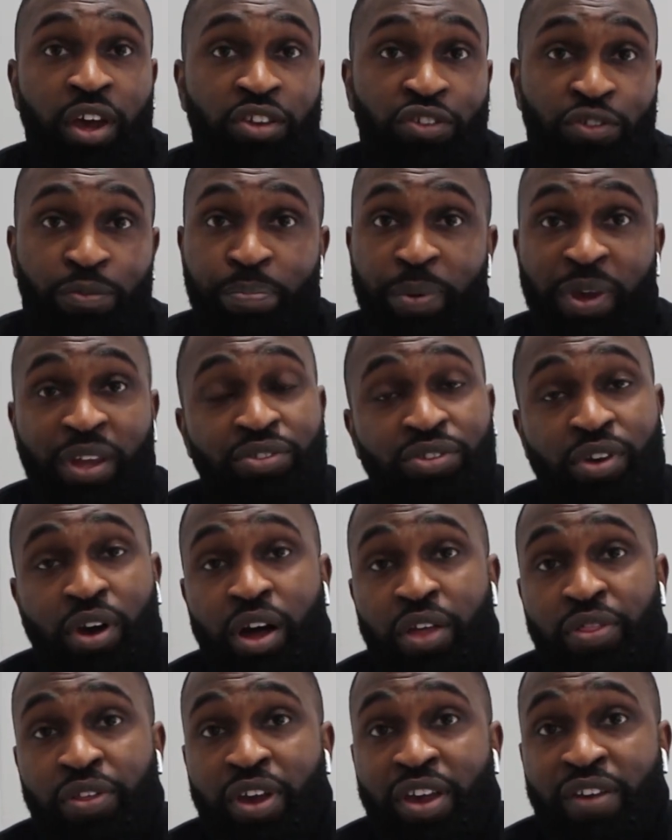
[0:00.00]
speak to
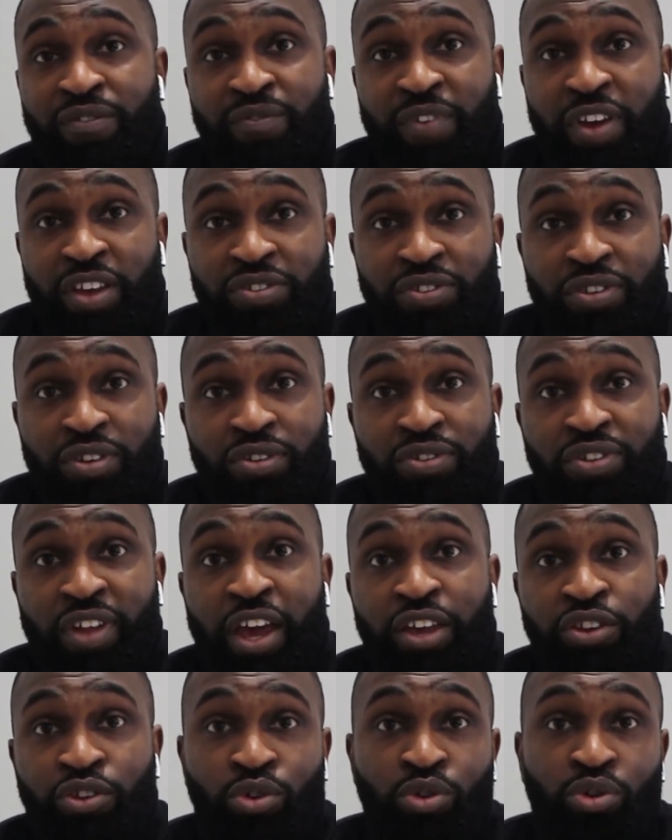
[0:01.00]
other investors
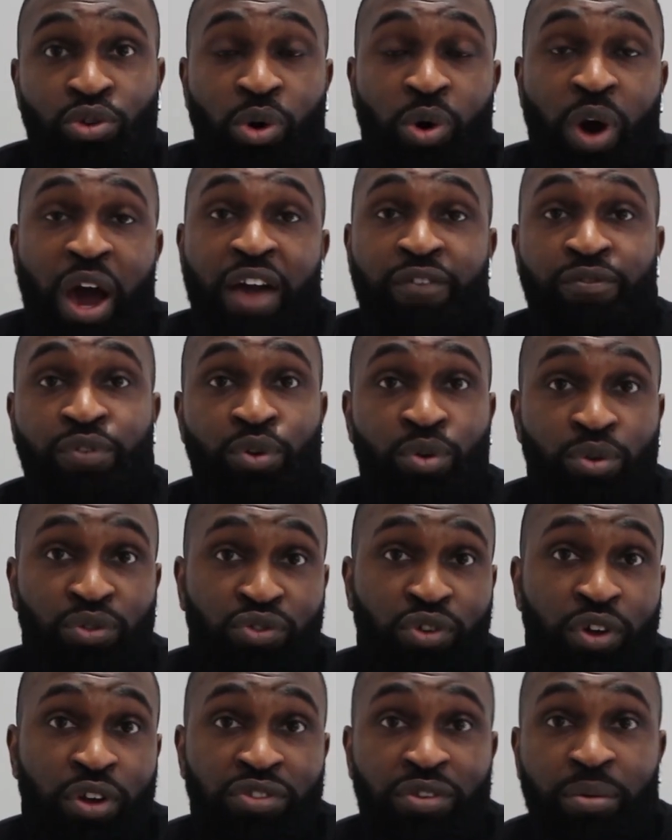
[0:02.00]
that you know have used
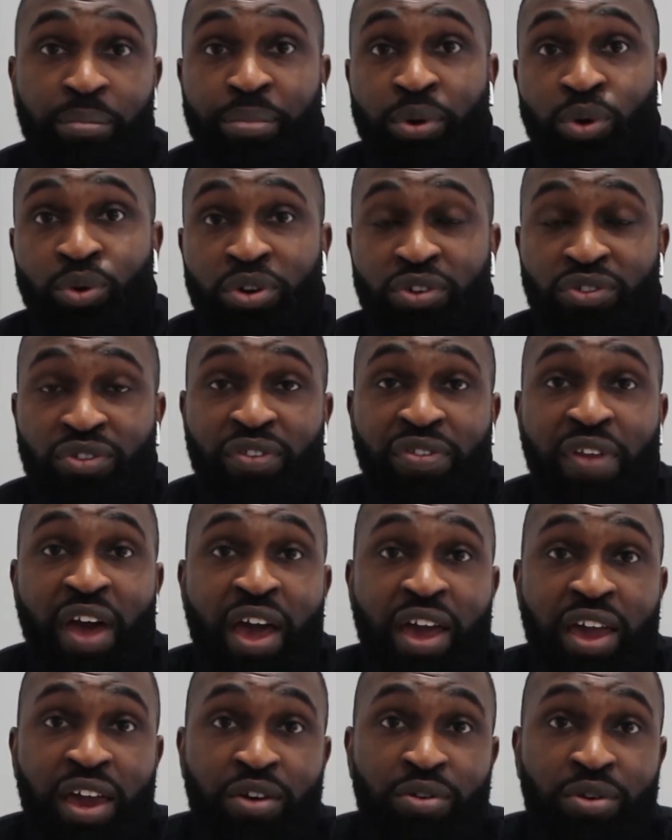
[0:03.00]
certain builders in
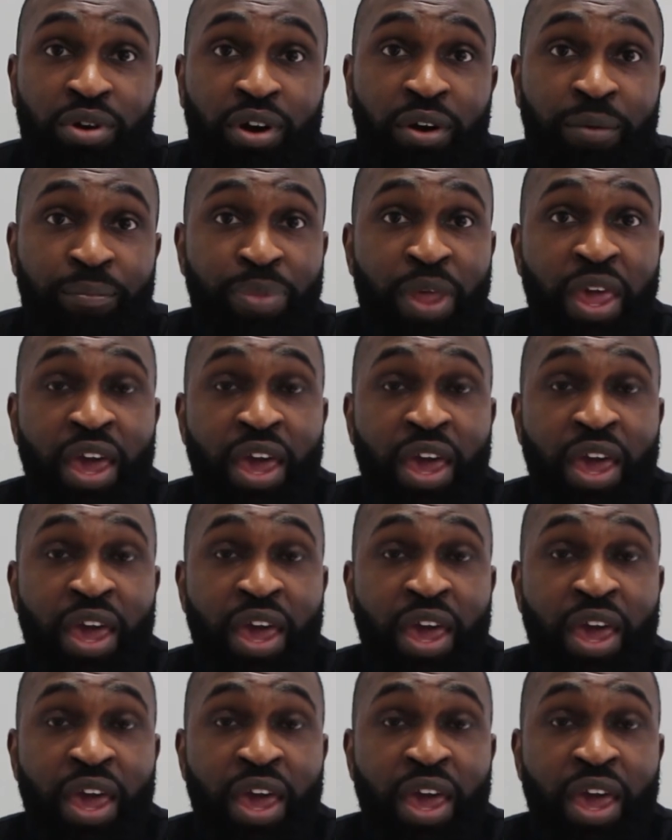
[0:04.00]
that area,